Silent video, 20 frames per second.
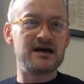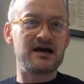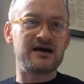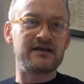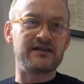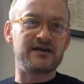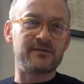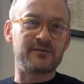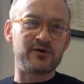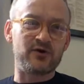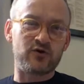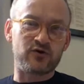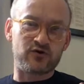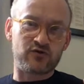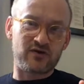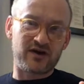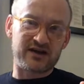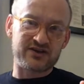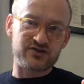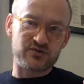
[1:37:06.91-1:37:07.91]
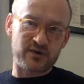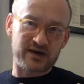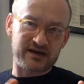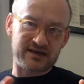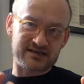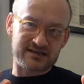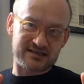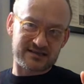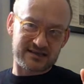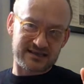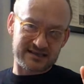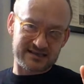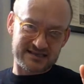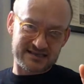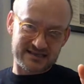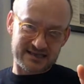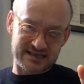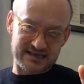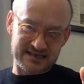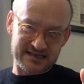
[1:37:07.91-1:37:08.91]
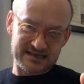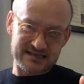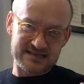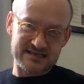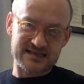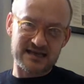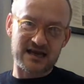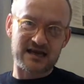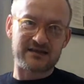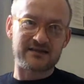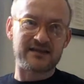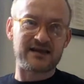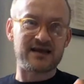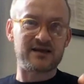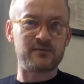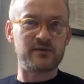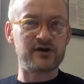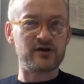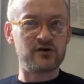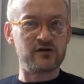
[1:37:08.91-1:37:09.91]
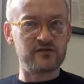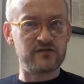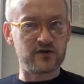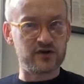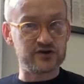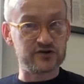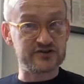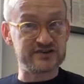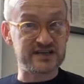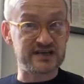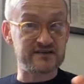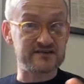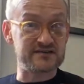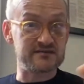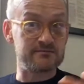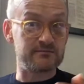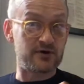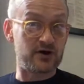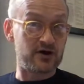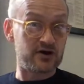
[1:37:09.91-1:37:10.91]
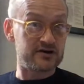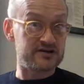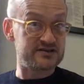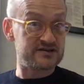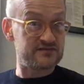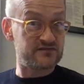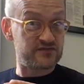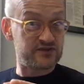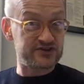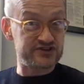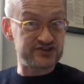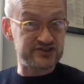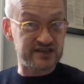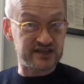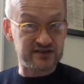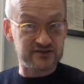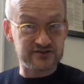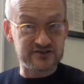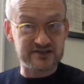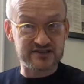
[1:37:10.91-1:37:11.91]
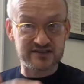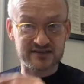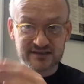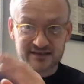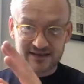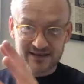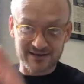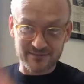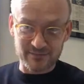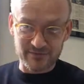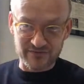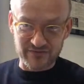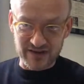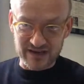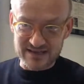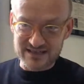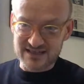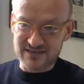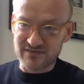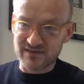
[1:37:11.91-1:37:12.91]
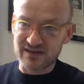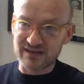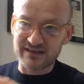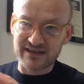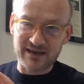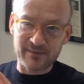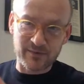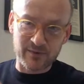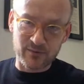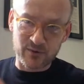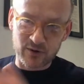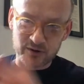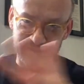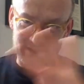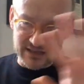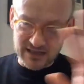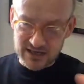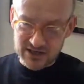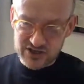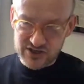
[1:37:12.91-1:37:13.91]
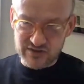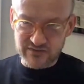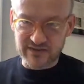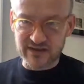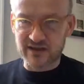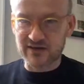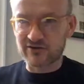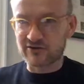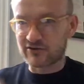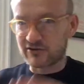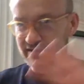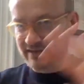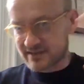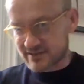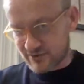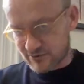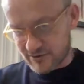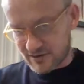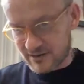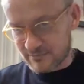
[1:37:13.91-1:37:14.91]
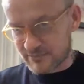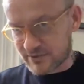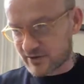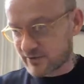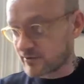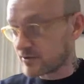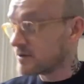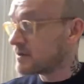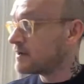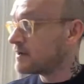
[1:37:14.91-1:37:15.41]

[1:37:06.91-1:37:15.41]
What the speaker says: And then we all graduated to these cities, and then we all found ourselves in bars and fringe theatres and at the Edinburgh Festival, and then we were all at the National Theatre and all this crap, you know.